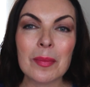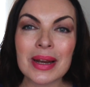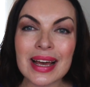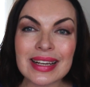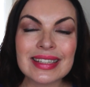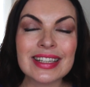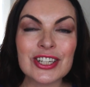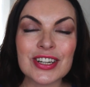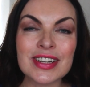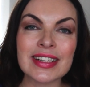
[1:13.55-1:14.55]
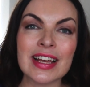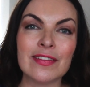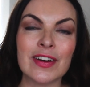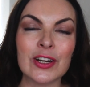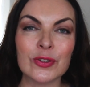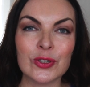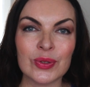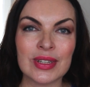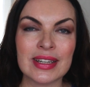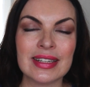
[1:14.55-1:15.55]
Plus, teachers and fellow
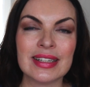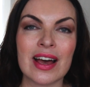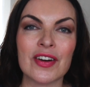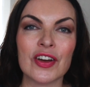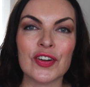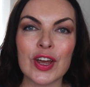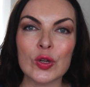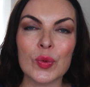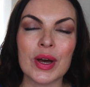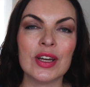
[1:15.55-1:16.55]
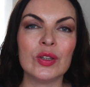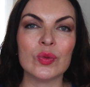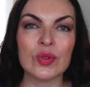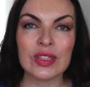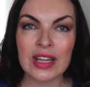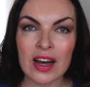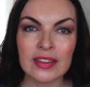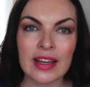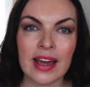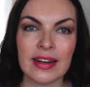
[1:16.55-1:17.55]
students are a great way to
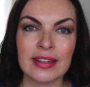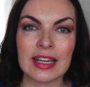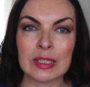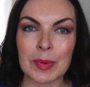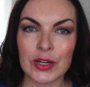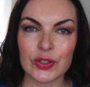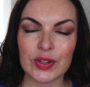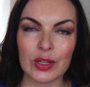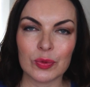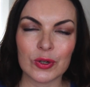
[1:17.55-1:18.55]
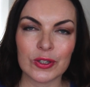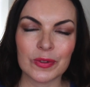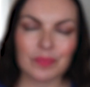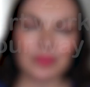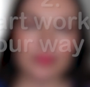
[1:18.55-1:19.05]
start and expand your network.